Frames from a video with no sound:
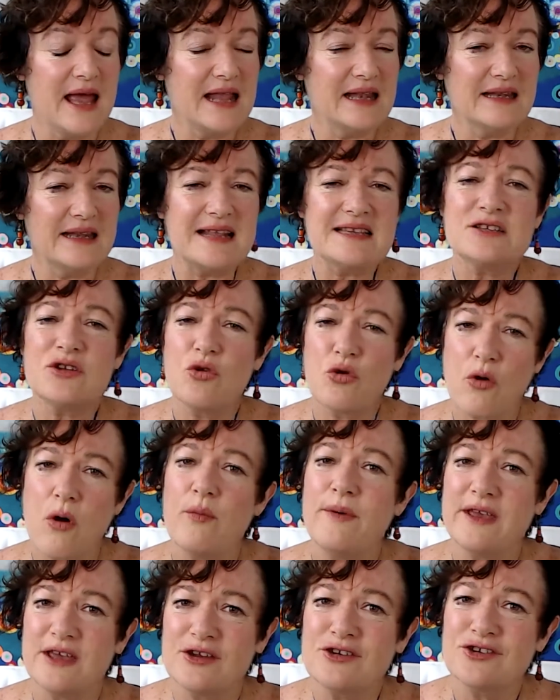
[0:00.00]
Let's look what
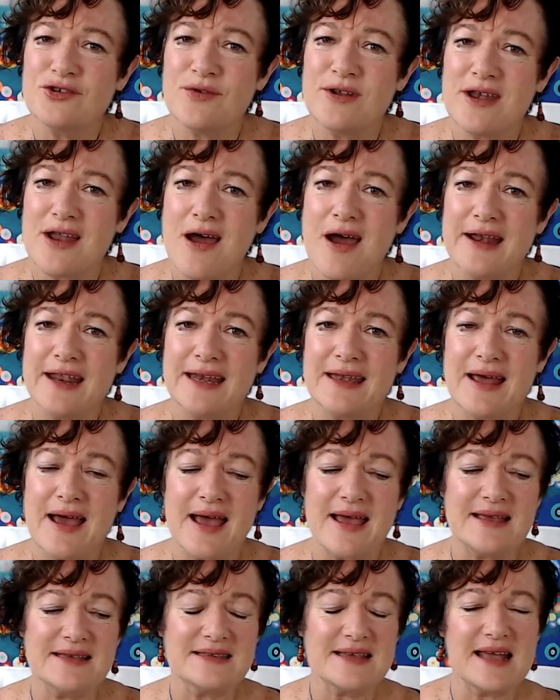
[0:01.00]
we can do in 90
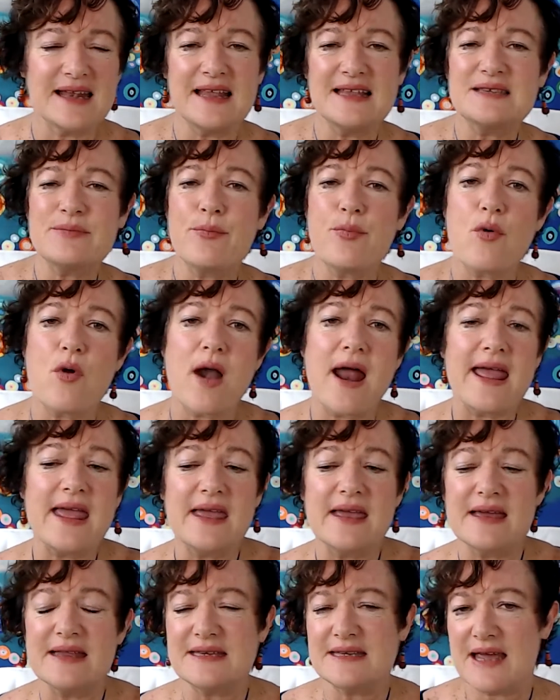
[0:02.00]
days, and let's
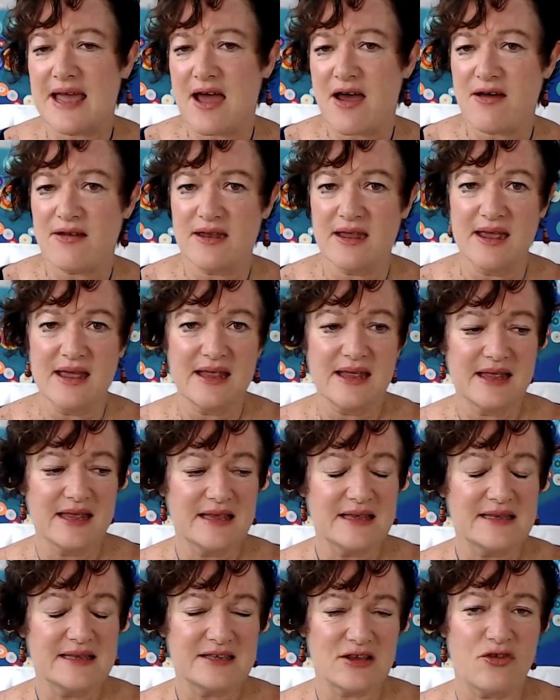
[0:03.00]
break it down
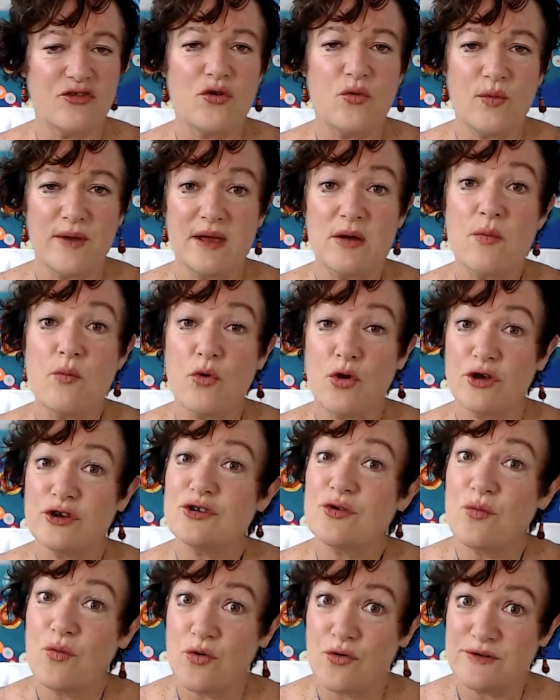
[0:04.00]
so that we can work
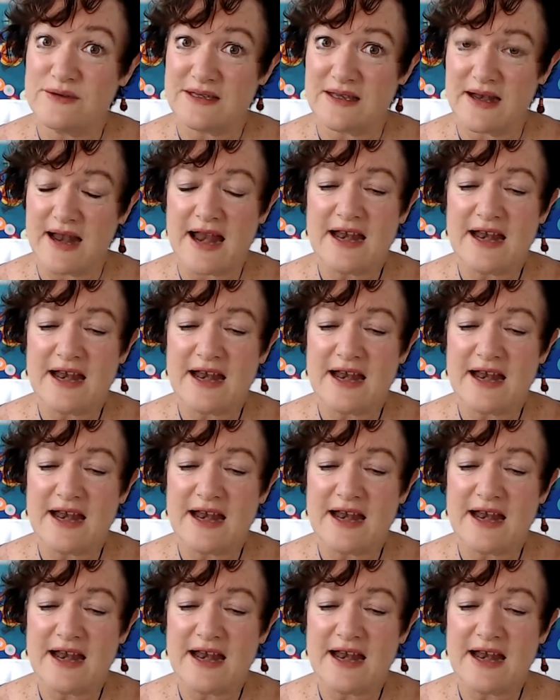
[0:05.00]
towards it.